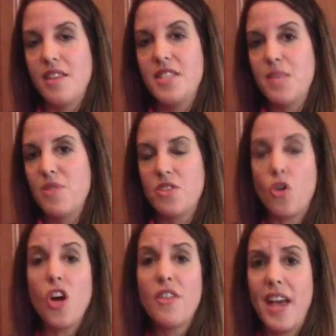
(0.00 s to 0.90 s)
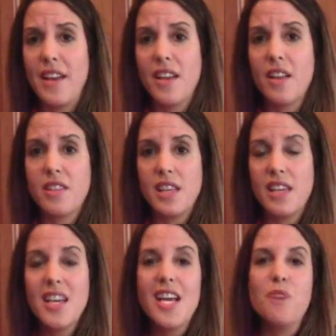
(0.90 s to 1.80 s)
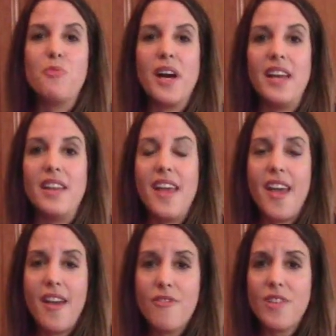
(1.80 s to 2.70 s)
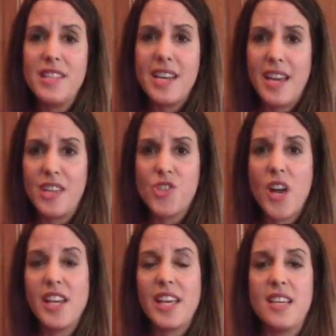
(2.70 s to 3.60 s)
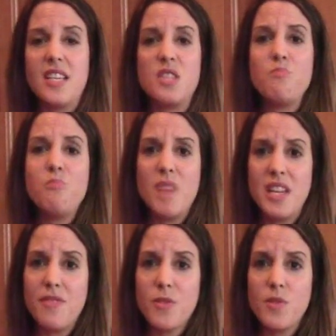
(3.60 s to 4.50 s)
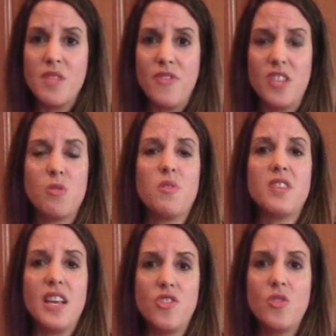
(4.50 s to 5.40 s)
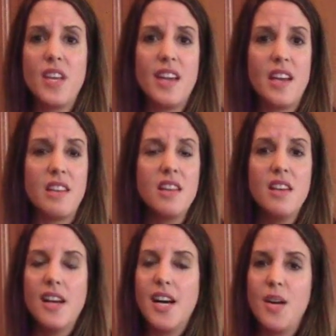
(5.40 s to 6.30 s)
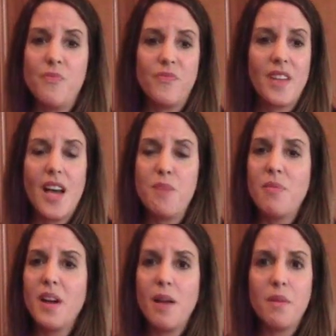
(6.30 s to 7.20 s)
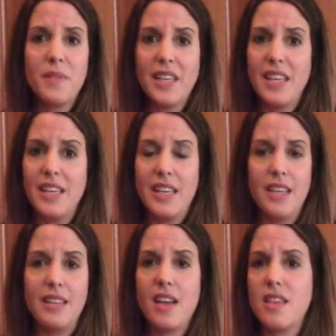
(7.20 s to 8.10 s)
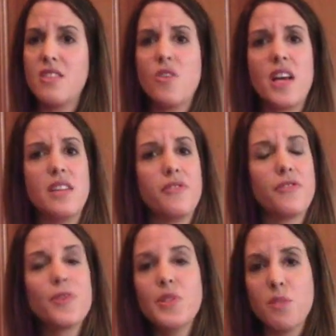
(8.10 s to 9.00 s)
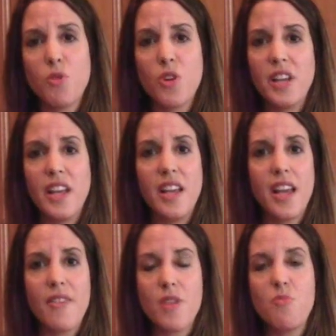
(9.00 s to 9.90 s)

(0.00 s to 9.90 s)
deemed as all that healthy. but every day try to get in as many fruits and vegetables as you can. I probably eat, I eat fruit in the morning, every